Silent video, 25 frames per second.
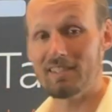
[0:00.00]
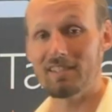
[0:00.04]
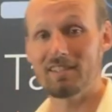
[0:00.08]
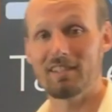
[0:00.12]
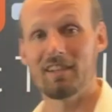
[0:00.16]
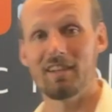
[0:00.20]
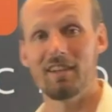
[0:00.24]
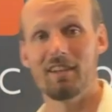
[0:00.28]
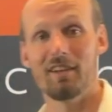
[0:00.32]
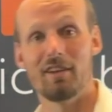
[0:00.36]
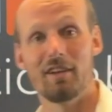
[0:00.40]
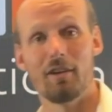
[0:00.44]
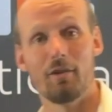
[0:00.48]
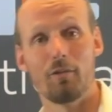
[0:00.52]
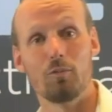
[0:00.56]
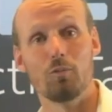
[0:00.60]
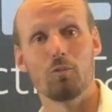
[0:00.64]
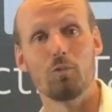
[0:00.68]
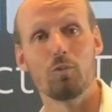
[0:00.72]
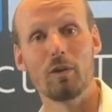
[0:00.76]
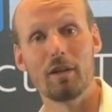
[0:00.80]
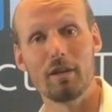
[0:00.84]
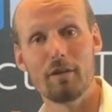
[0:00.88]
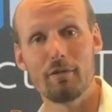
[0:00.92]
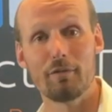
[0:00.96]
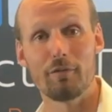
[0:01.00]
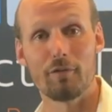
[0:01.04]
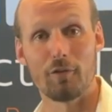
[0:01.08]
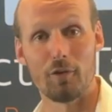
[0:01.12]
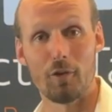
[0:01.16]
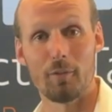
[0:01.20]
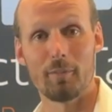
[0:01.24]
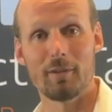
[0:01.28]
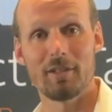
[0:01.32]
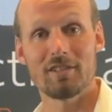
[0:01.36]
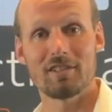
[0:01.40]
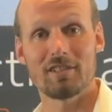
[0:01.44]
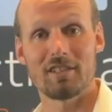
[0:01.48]
is a
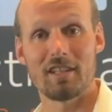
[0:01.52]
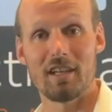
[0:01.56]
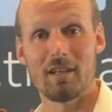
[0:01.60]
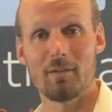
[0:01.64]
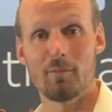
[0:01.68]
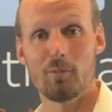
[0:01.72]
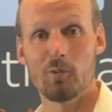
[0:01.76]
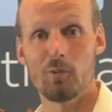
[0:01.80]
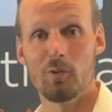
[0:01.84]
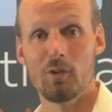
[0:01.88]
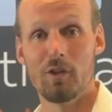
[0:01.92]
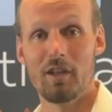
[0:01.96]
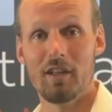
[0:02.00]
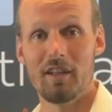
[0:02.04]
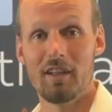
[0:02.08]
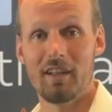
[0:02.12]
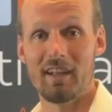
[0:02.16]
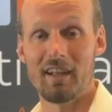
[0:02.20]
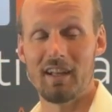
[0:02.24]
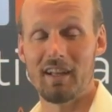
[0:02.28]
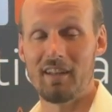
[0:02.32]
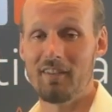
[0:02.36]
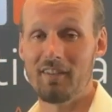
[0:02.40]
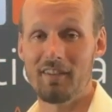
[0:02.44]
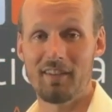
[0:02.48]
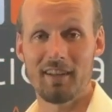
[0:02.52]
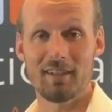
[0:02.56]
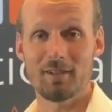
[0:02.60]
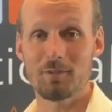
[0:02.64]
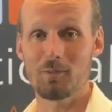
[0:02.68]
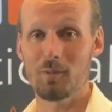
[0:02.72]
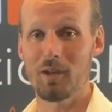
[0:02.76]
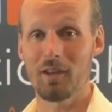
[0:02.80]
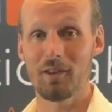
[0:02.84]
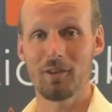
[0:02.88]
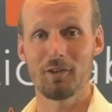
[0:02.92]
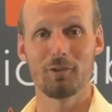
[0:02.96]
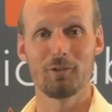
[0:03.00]
refurbished table, and that's
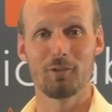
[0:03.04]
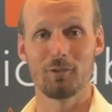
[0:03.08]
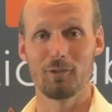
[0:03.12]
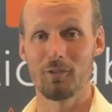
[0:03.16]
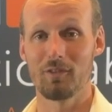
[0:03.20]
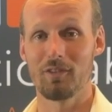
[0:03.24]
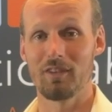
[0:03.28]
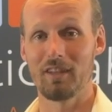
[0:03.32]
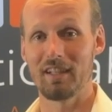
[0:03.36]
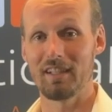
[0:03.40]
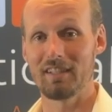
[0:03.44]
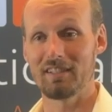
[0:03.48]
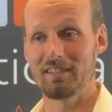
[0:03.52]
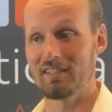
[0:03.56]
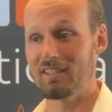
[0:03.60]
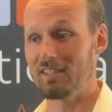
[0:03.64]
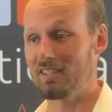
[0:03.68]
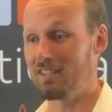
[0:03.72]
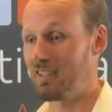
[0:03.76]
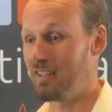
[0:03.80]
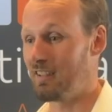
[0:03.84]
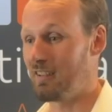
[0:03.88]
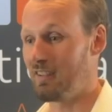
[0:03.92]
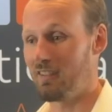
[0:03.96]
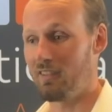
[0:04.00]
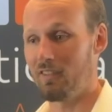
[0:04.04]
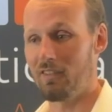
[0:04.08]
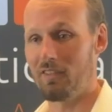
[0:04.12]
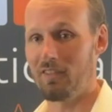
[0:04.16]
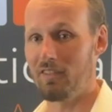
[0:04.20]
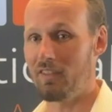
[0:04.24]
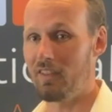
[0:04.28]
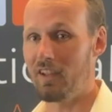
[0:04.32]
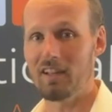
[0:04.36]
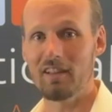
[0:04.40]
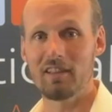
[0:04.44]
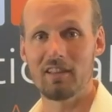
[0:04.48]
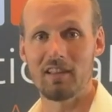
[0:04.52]
one of the good things is
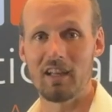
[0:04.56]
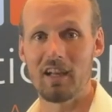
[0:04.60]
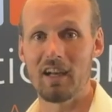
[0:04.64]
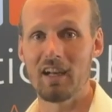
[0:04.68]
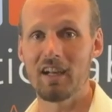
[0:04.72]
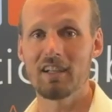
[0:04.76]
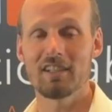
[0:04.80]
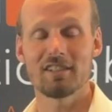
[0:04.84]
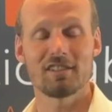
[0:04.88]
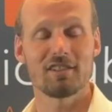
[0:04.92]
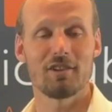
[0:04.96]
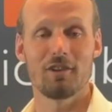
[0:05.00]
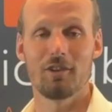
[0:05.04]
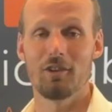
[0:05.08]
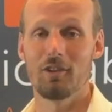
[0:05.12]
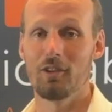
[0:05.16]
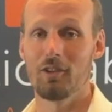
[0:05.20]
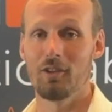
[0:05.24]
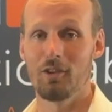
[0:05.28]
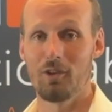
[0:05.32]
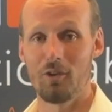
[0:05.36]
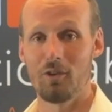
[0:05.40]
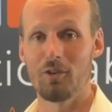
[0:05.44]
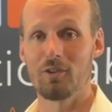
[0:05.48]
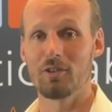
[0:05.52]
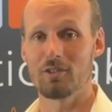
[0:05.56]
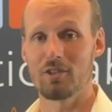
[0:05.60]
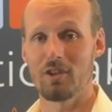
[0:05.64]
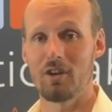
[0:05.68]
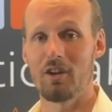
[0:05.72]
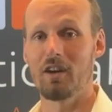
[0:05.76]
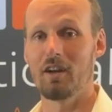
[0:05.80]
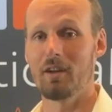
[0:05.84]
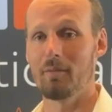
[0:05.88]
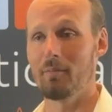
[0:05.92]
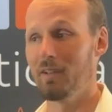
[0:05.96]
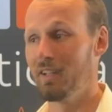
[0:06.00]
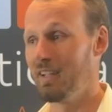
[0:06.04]
they last a long
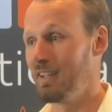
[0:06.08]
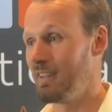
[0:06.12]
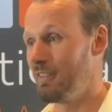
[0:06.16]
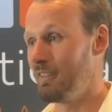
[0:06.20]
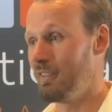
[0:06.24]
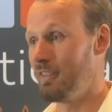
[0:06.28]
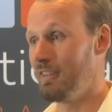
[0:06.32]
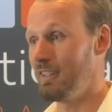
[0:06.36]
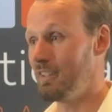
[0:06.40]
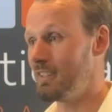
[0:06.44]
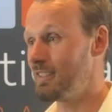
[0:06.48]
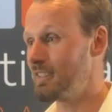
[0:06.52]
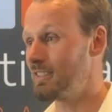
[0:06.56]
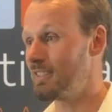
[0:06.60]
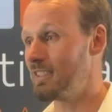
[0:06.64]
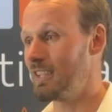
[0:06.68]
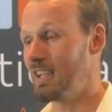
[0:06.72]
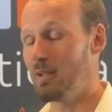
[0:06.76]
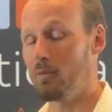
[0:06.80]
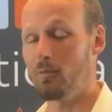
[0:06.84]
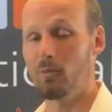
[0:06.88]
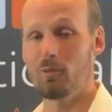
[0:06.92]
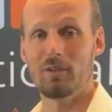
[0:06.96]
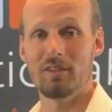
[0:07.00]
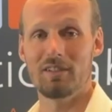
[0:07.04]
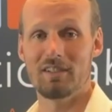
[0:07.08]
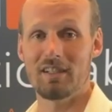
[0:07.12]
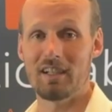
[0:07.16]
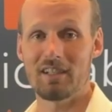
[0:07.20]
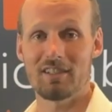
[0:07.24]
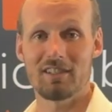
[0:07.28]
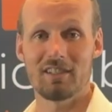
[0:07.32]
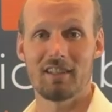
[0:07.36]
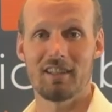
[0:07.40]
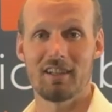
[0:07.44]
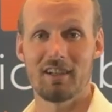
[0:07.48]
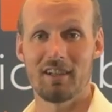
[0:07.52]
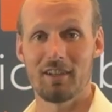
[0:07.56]
time. This table is
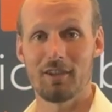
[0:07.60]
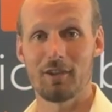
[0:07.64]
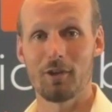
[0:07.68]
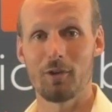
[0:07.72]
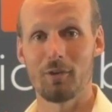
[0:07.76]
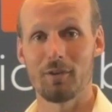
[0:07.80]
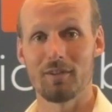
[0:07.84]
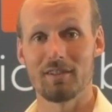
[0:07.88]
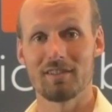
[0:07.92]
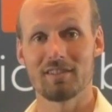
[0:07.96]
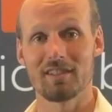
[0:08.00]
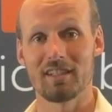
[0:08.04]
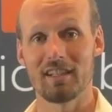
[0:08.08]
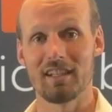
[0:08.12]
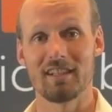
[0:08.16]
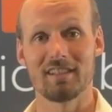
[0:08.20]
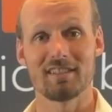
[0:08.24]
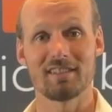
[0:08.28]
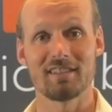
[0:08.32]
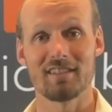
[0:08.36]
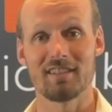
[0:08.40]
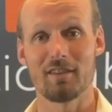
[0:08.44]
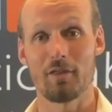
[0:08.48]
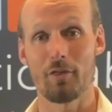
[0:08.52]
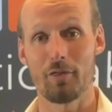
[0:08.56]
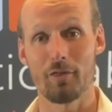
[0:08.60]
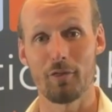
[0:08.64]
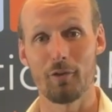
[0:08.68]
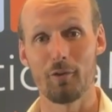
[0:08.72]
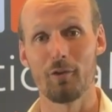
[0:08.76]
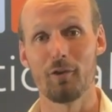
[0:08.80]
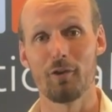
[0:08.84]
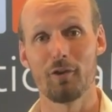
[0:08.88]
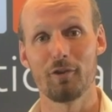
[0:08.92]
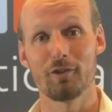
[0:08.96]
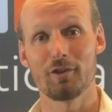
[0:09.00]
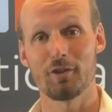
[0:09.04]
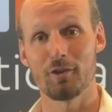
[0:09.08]
actually going to go and see its
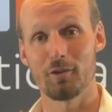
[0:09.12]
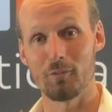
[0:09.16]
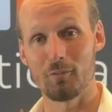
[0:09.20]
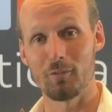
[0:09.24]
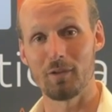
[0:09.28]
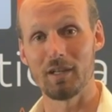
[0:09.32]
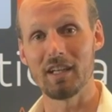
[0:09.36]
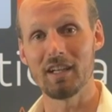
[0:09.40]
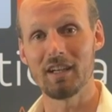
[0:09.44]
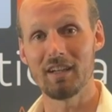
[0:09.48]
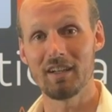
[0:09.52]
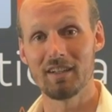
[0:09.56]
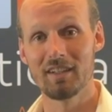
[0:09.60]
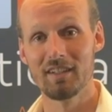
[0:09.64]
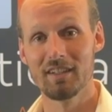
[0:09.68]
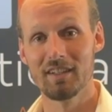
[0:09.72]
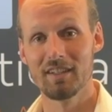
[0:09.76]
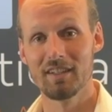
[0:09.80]
third career.